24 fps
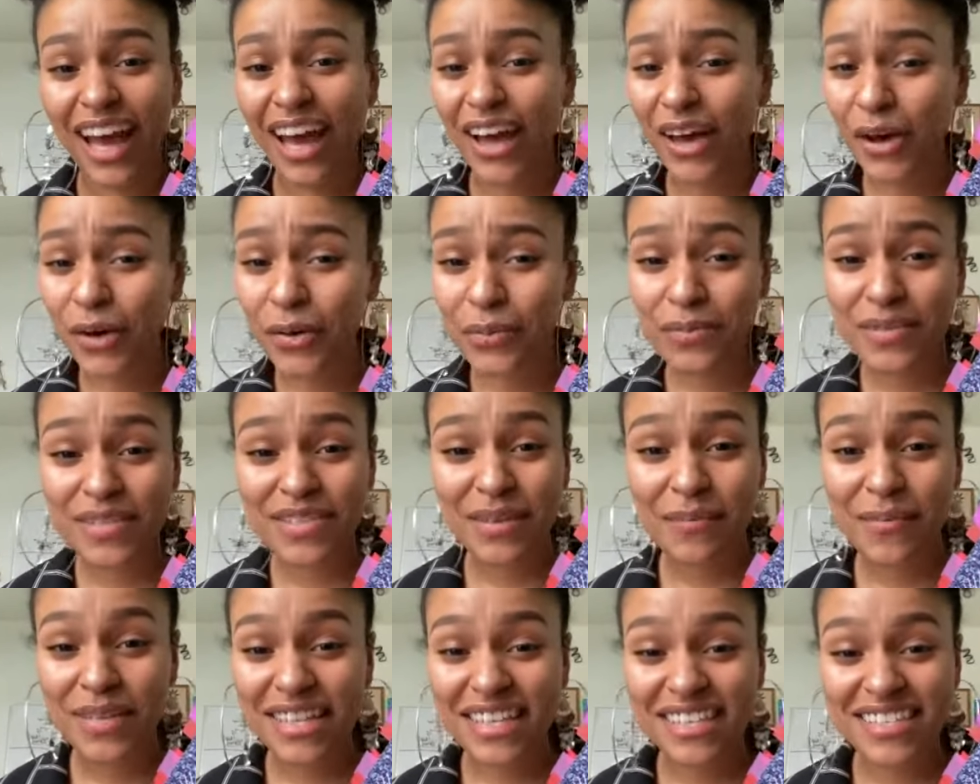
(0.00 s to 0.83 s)
I hope
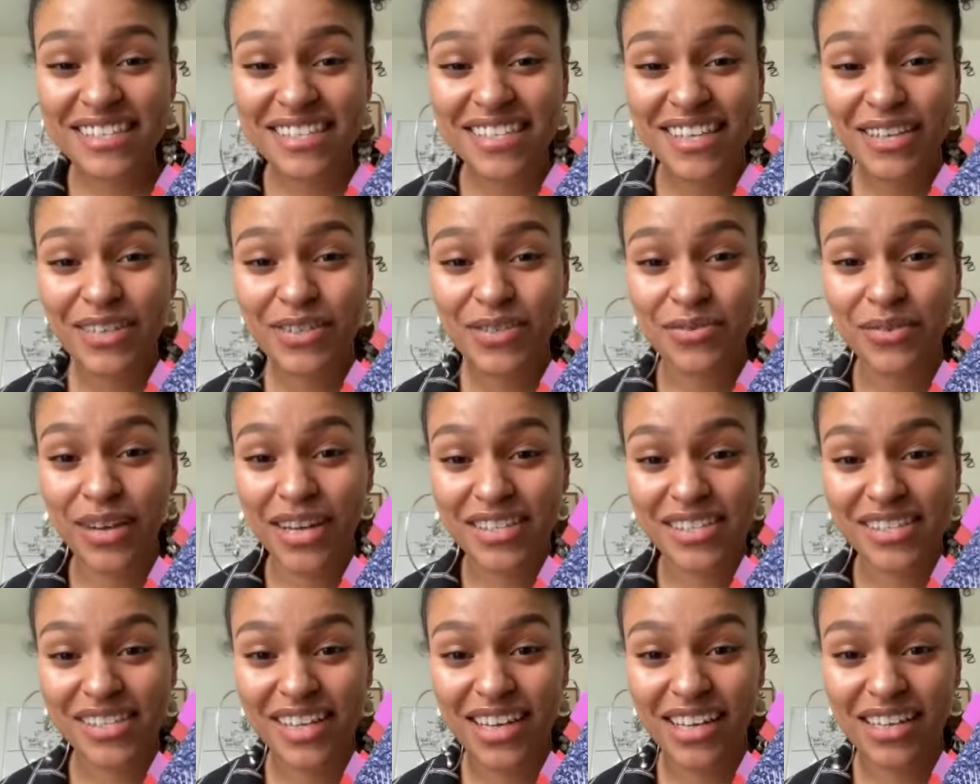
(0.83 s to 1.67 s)
some of these things
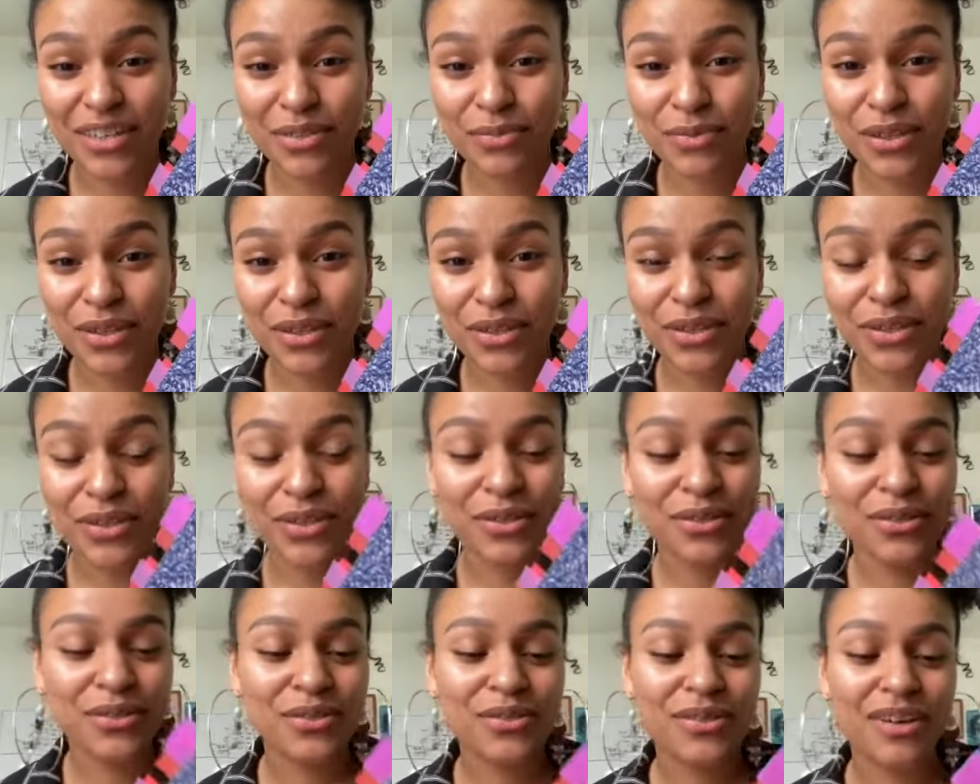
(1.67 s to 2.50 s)
resonated with
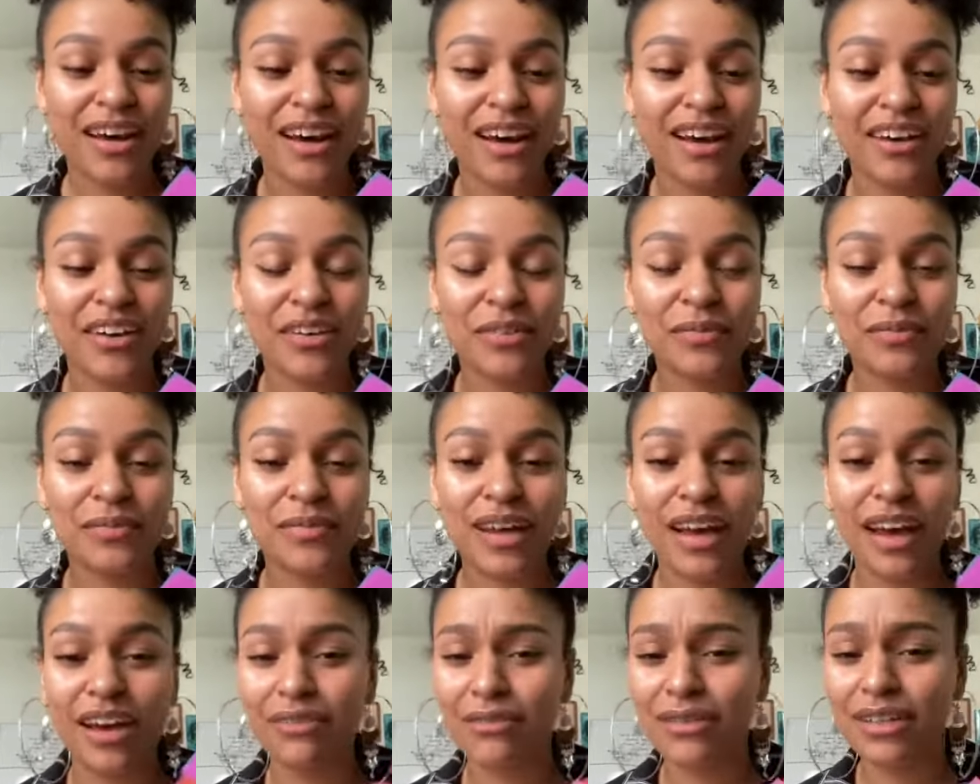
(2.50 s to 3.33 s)
you.
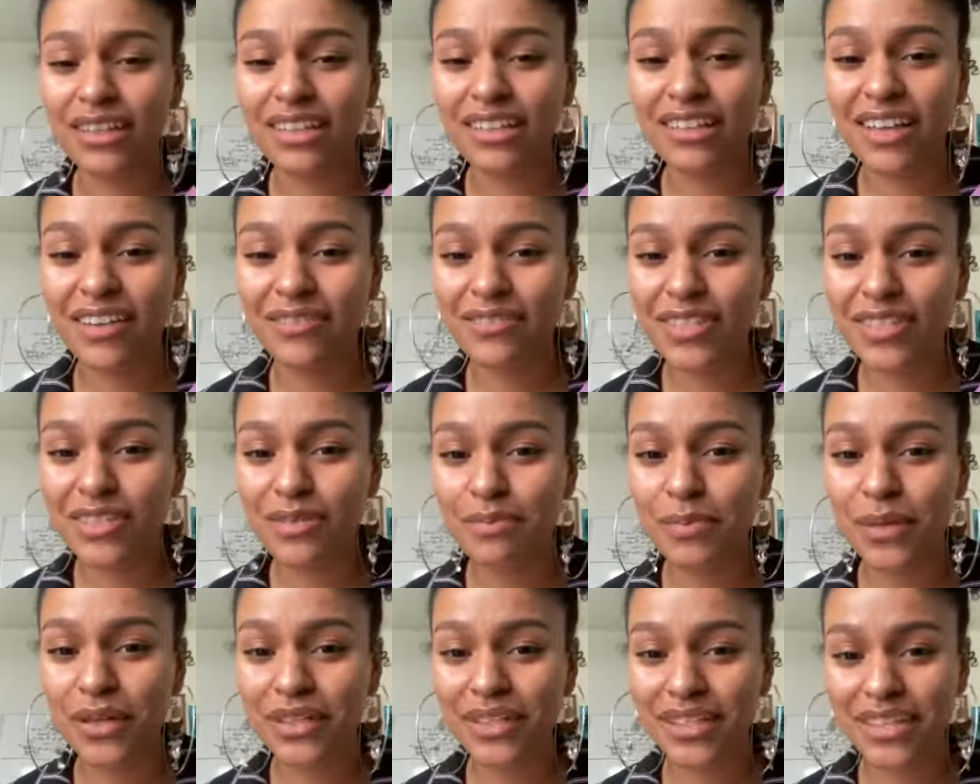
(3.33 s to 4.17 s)
I really love
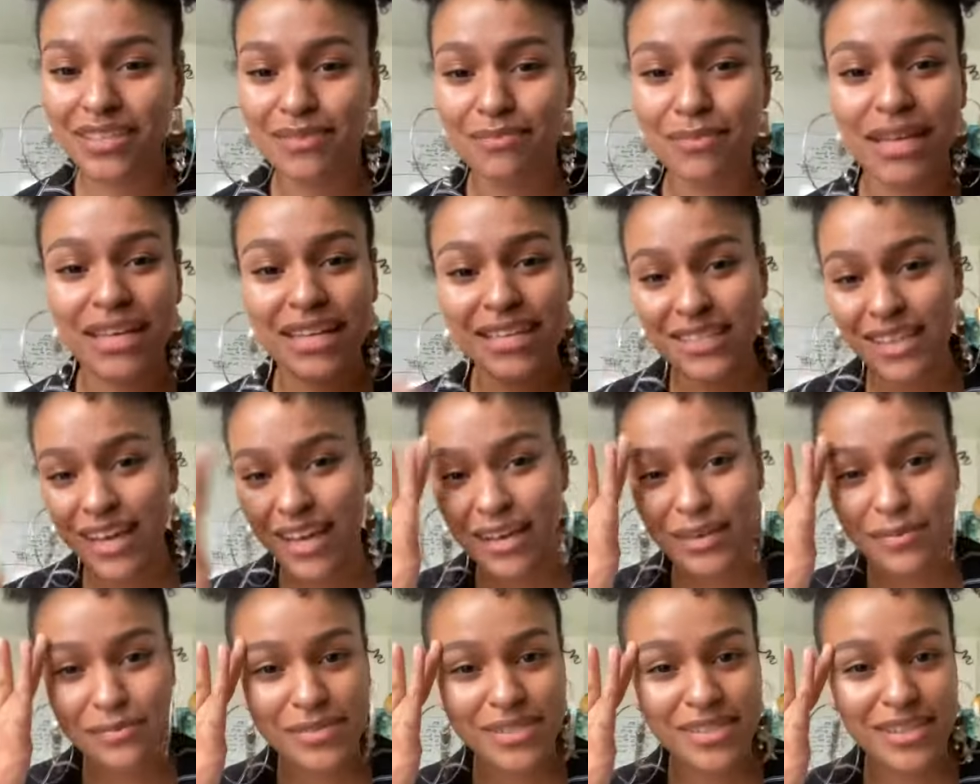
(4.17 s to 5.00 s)
this book because many
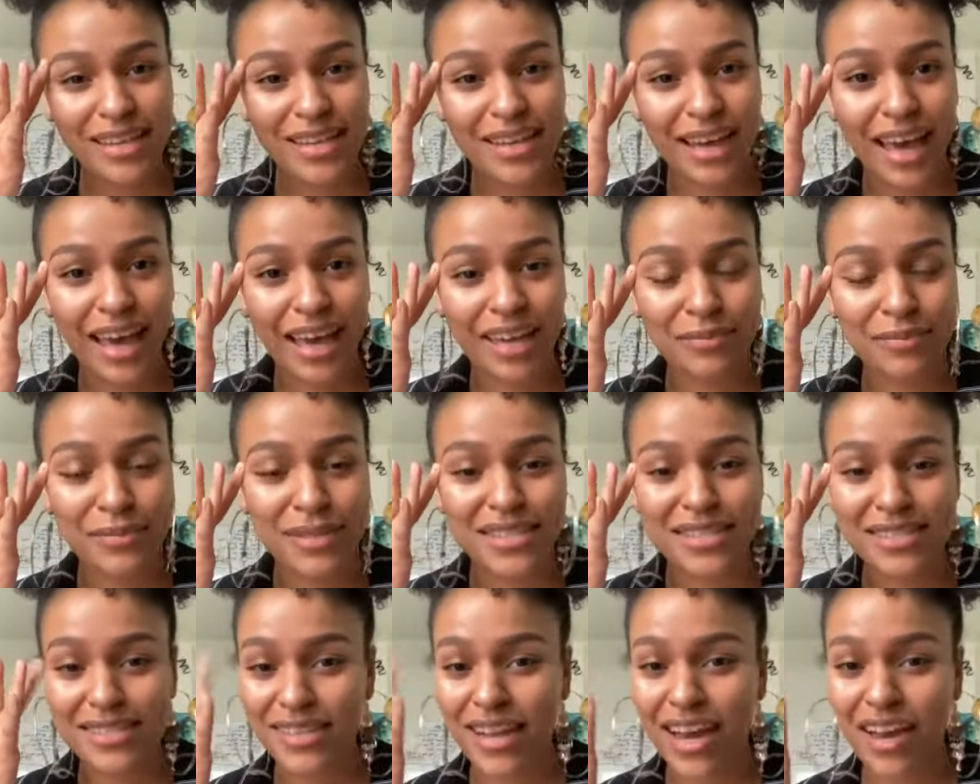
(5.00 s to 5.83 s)
times it
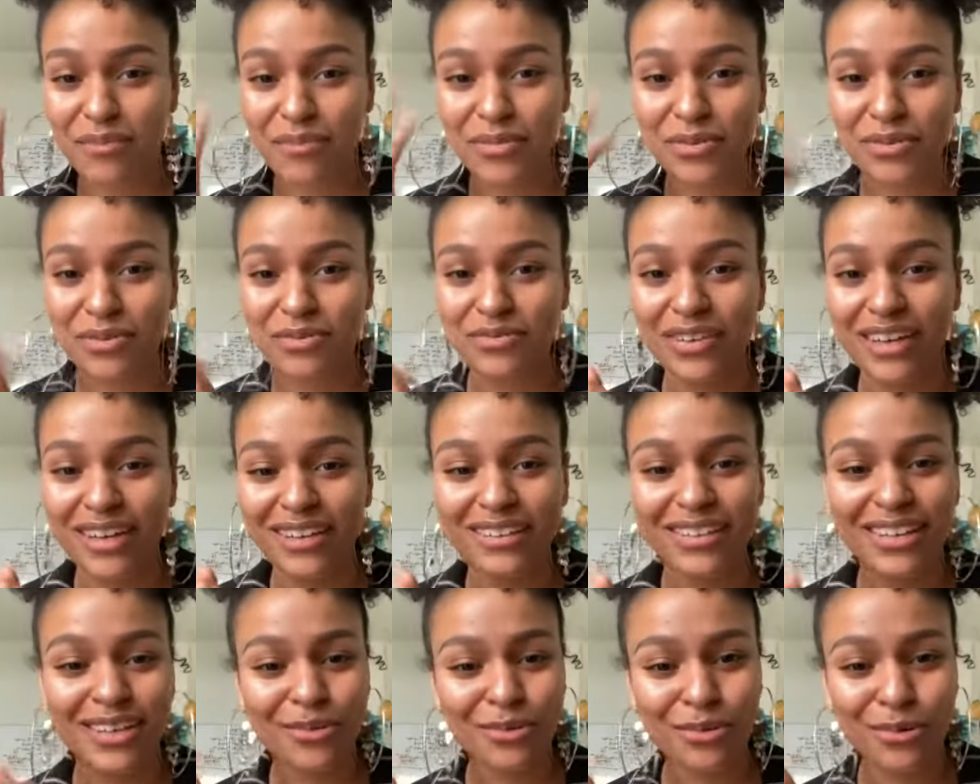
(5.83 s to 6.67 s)
had me stop and
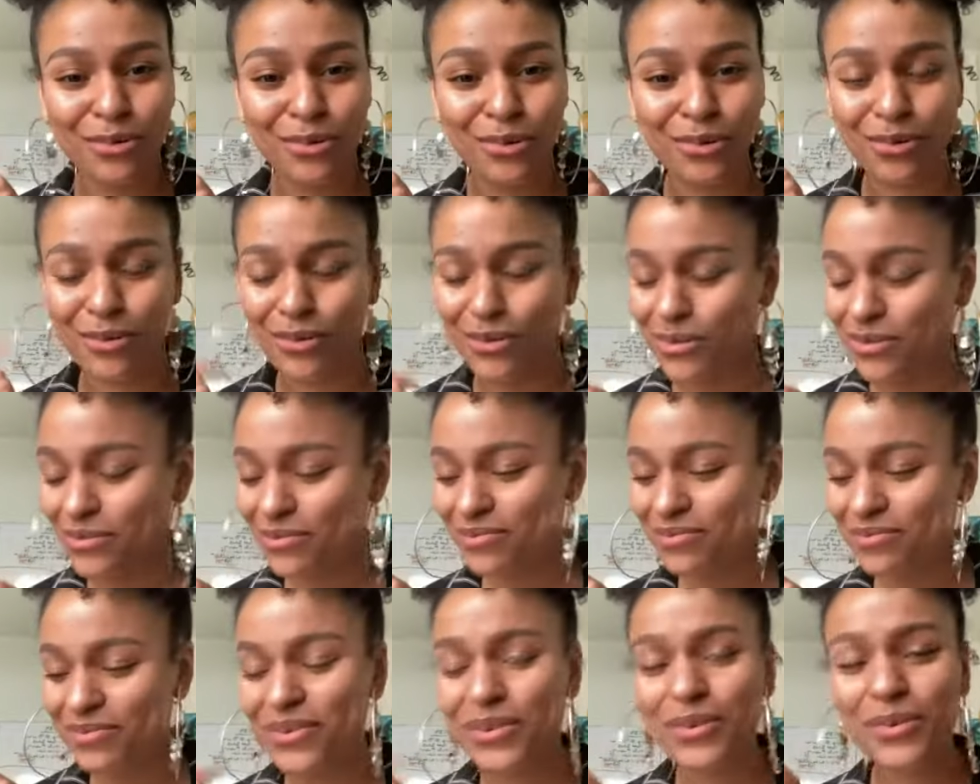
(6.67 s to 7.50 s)
reflect like, ooh,
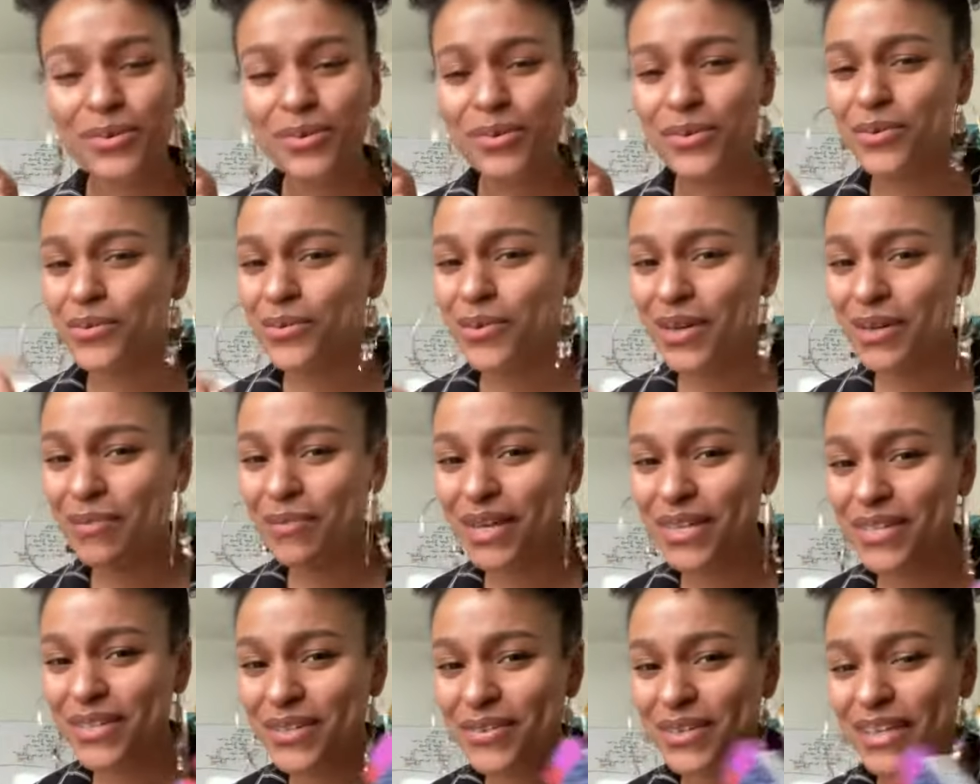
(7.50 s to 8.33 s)

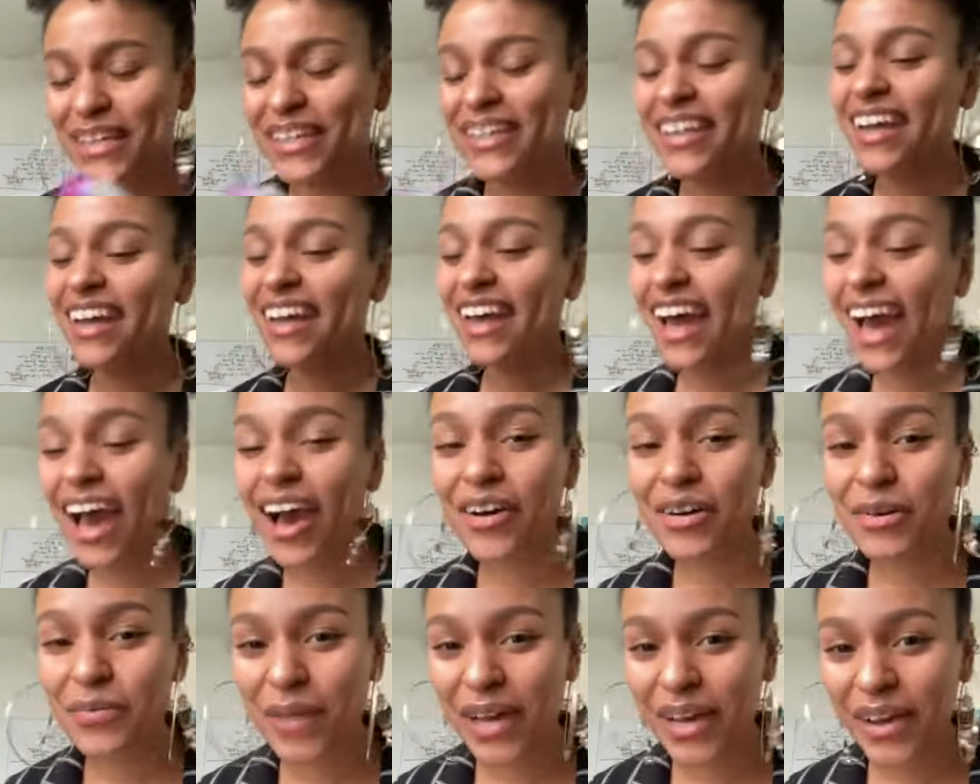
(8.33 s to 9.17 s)
what am I doing?
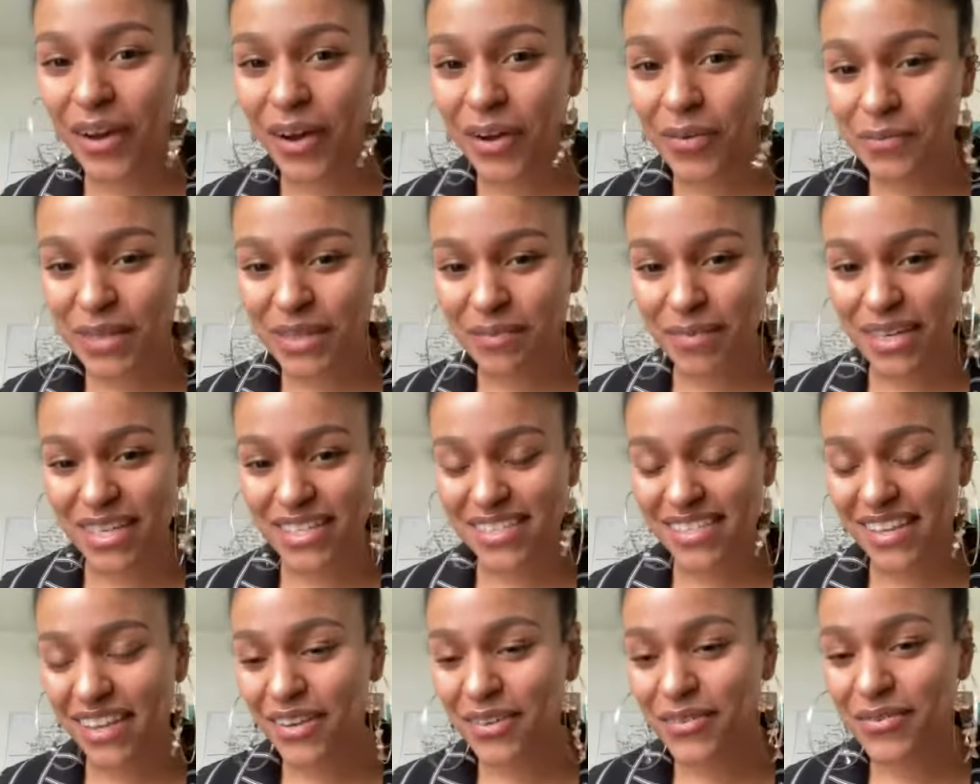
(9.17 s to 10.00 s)
How am I harming
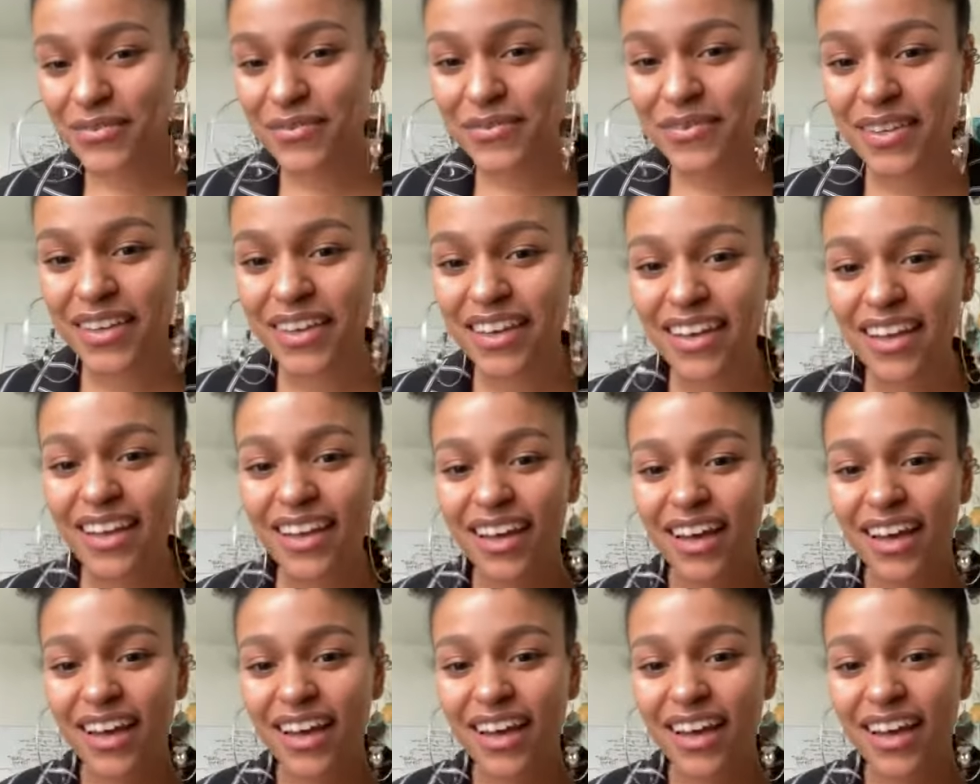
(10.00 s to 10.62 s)
myself?